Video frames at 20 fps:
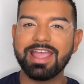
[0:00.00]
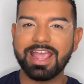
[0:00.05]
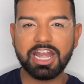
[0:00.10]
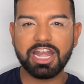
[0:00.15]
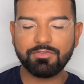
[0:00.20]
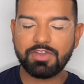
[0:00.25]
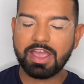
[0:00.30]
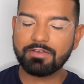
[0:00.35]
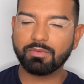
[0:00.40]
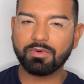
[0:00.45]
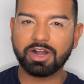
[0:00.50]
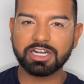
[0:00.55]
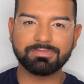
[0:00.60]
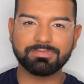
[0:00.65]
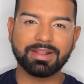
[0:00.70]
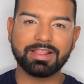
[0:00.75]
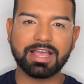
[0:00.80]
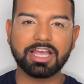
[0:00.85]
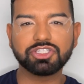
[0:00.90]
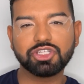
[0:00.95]
And if you haven't watched
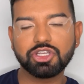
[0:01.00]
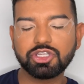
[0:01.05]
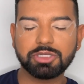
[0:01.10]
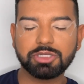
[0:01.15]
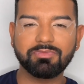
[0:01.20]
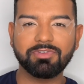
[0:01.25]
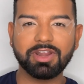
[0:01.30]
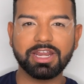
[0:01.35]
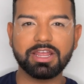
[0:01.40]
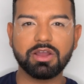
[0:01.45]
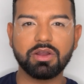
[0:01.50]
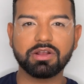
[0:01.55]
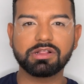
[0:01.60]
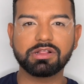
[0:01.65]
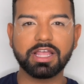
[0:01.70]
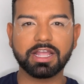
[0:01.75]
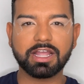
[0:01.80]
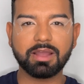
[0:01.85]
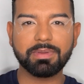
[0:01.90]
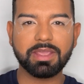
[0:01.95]
my last YouTube video,
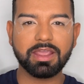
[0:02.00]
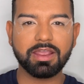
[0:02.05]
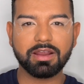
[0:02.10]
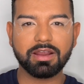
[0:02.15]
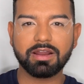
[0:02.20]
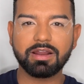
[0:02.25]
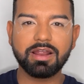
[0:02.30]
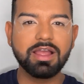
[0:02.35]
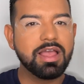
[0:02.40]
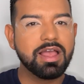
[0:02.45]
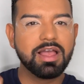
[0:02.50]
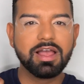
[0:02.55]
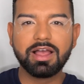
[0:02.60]
click up here.